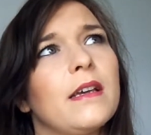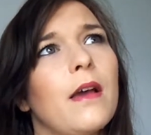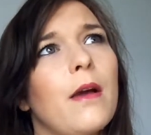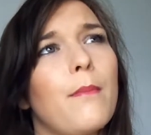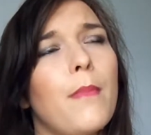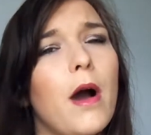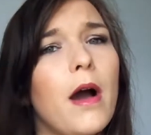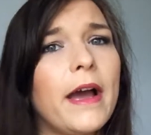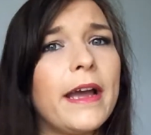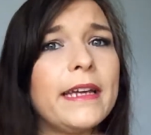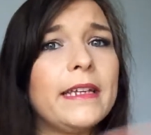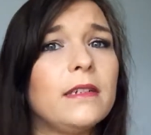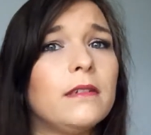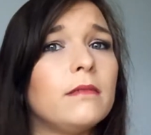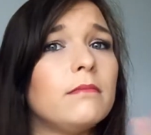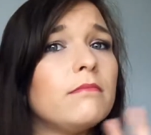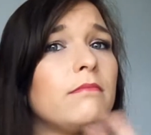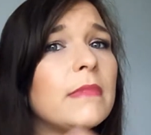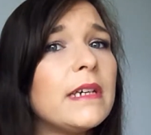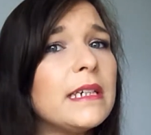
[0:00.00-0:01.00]

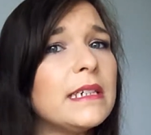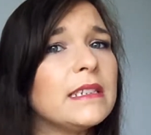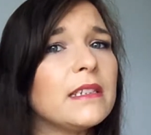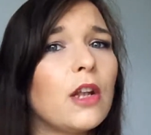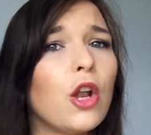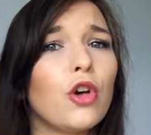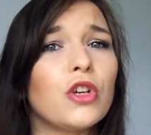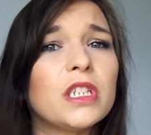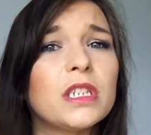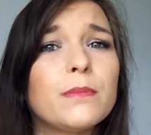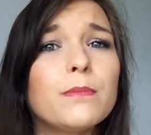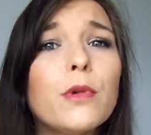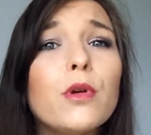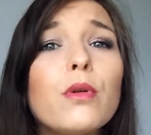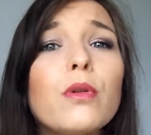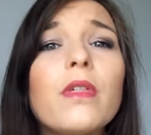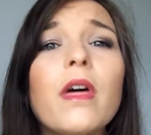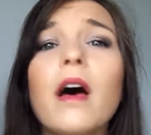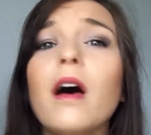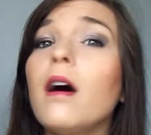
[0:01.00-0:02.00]
Mine is a lot
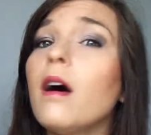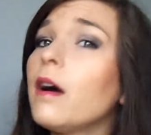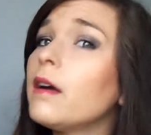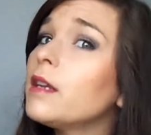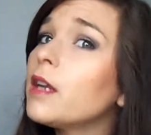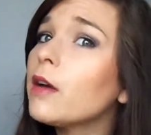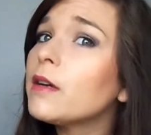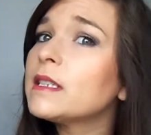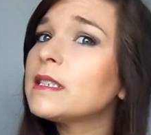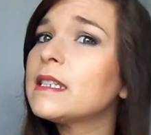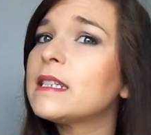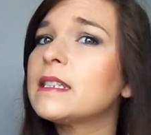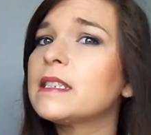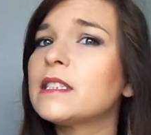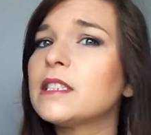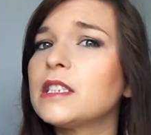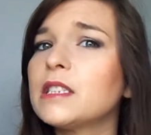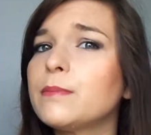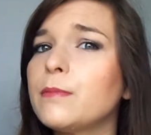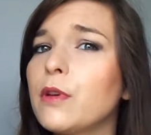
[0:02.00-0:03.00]
smoother. I notice it's
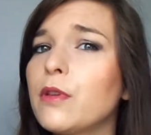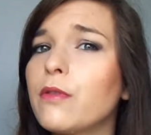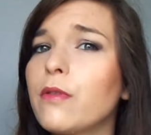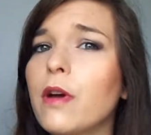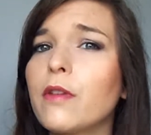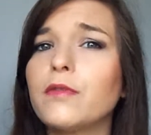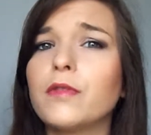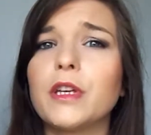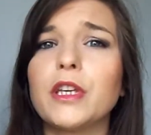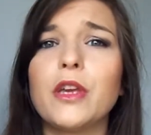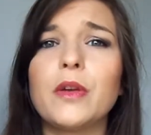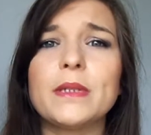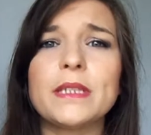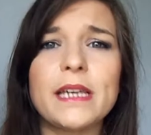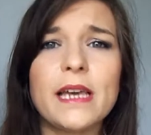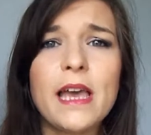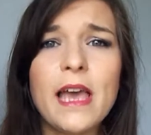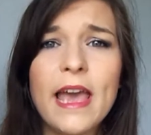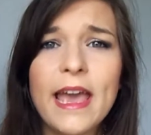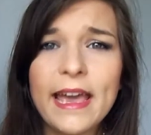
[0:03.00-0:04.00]
smoother after I use
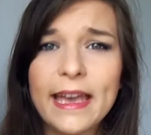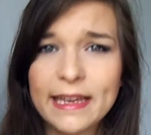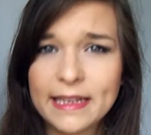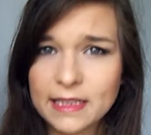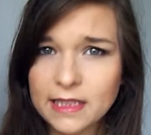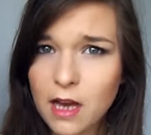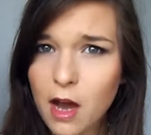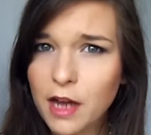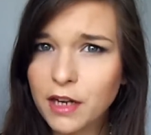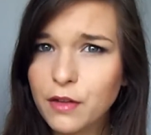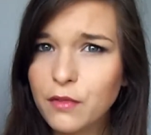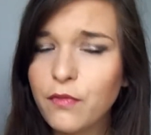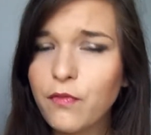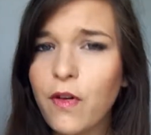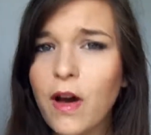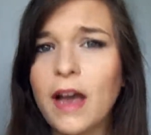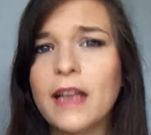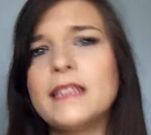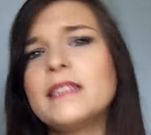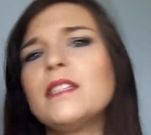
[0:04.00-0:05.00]
it. It kind of
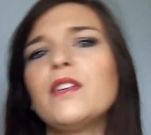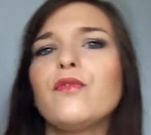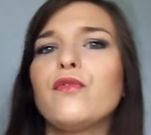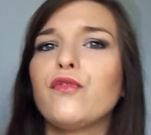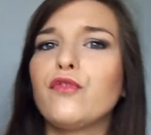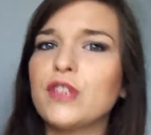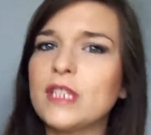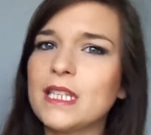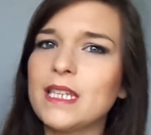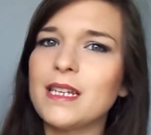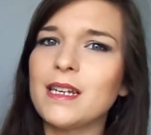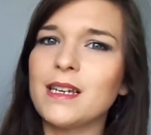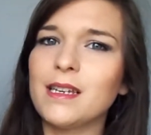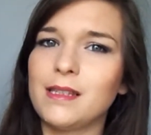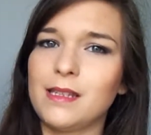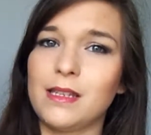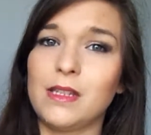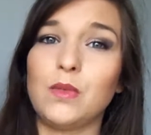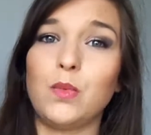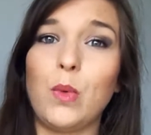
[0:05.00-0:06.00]
fights
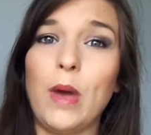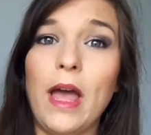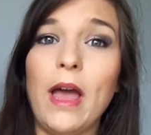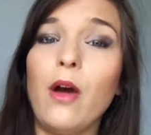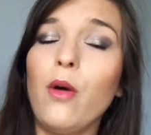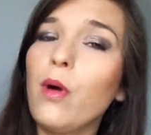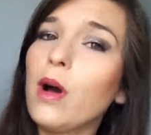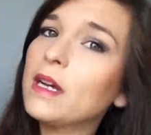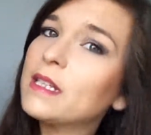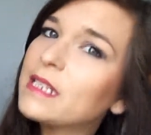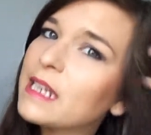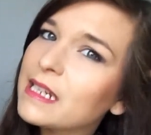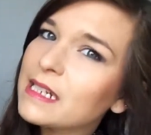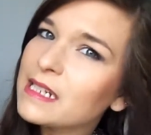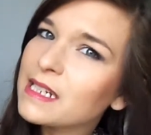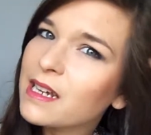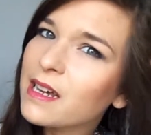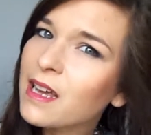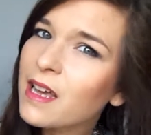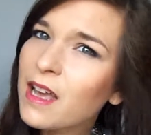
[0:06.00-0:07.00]
frizziness as well. I tend
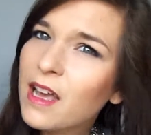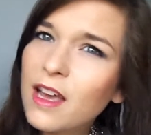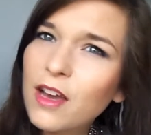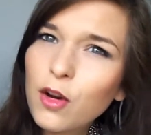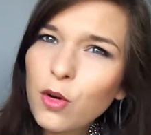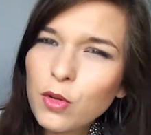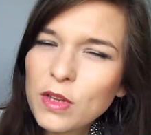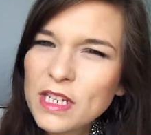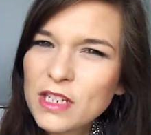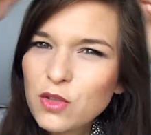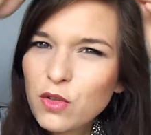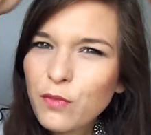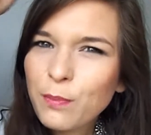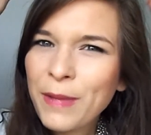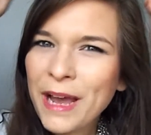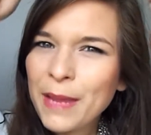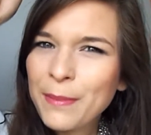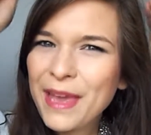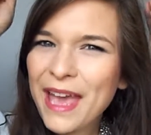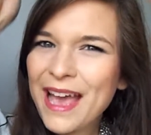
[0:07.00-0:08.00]
to, all these sort of
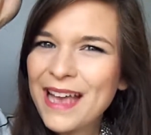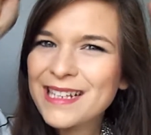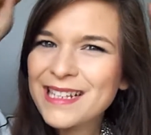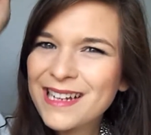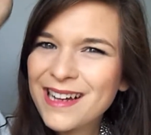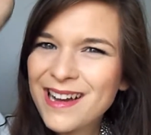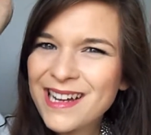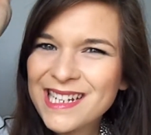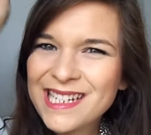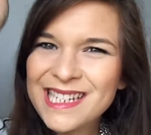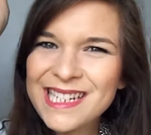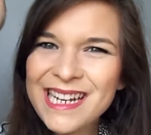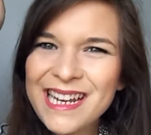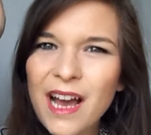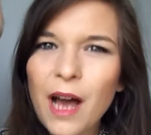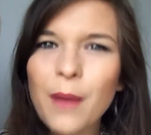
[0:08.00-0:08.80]
baby hairs that kind of stick